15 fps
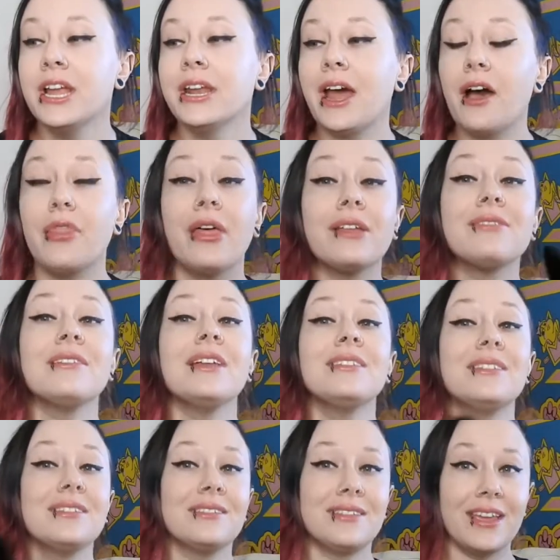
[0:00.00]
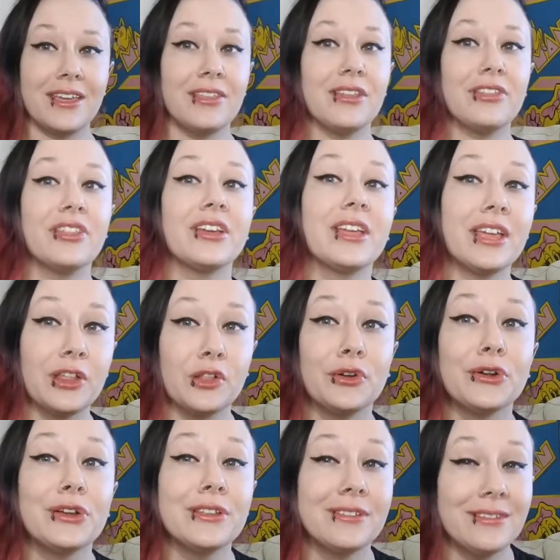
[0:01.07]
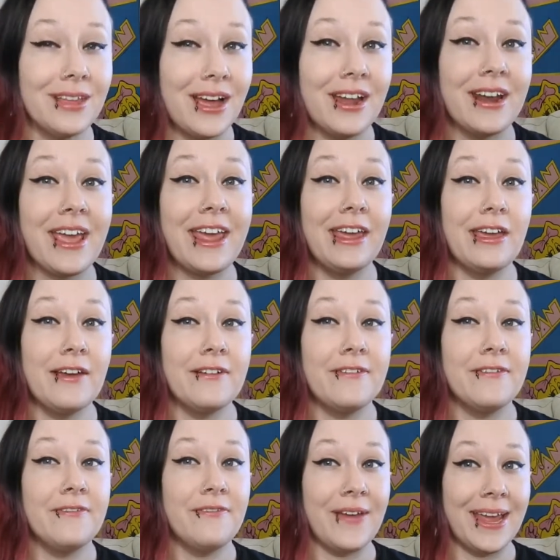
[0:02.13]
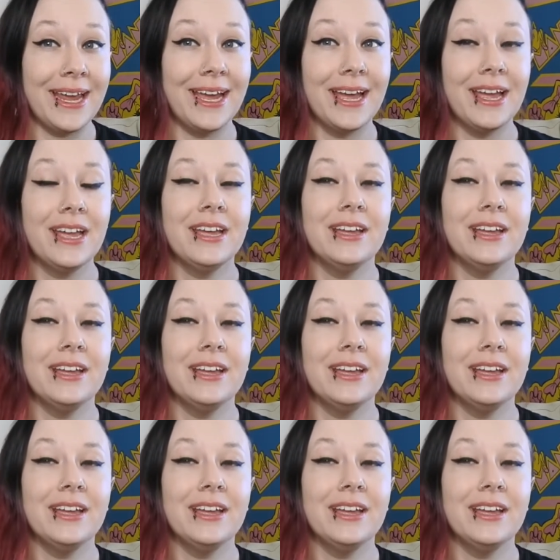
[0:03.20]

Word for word: Now, that's not to say that the killer is not a fan